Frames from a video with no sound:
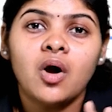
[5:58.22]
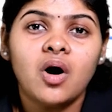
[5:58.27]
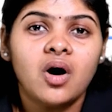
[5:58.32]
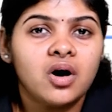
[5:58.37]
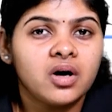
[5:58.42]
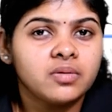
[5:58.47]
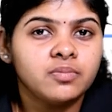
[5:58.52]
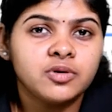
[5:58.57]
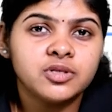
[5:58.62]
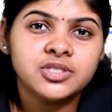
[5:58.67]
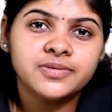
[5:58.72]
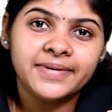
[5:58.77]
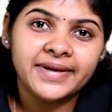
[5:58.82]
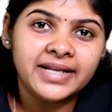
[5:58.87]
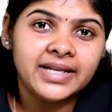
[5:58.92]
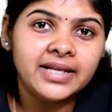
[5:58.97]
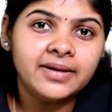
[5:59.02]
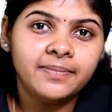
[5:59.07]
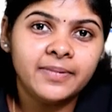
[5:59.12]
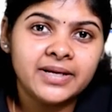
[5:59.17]
hormones
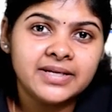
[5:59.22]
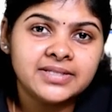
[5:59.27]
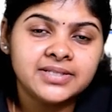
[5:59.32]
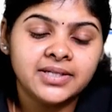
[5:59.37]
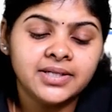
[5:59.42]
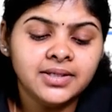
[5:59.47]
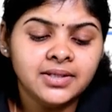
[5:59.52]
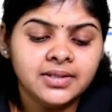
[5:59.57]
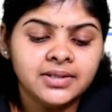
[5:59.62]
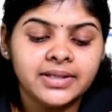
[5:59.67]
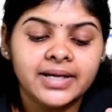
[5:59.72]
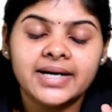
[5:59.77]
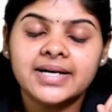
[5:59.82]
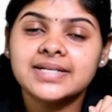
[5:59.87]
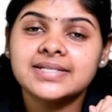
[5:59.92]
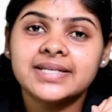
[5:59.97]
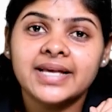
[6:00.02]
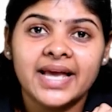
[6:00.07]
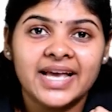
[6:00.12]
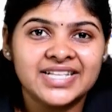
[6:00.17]
mainly present. That
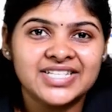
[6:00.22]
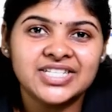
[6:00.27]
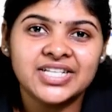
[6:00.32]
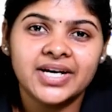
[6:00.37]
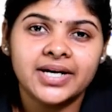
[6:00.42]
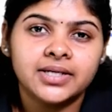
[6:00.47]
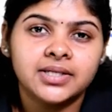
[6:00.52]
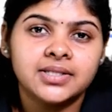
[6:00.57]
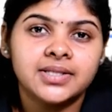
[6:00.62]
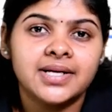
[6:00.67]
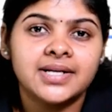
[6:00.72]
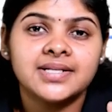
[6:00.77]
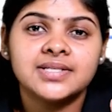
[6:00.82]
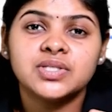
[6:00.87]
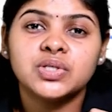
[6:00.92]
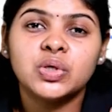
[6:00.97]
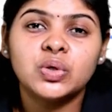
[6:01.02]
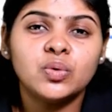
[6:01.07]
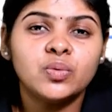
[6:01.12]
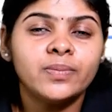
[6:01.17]
is HERT, that
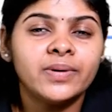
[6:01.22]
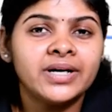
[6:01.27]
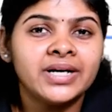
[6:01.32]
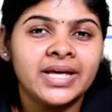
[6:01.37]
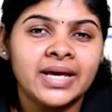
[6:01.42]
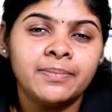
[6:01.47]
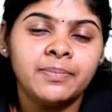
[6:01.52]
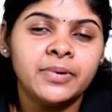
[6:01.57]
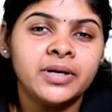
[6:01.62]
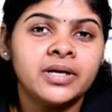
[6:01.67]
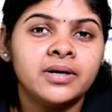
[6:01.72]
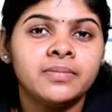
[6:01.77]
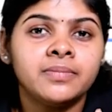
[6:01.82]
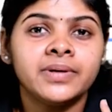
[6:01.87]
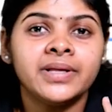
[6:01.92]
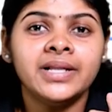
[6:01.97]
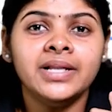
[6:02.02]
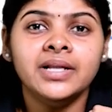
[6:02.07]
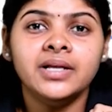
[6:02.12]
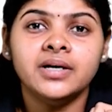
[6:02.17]
is human
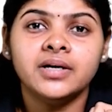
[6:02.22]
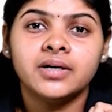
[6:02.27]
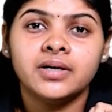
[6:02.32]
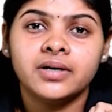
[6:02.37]
epidermal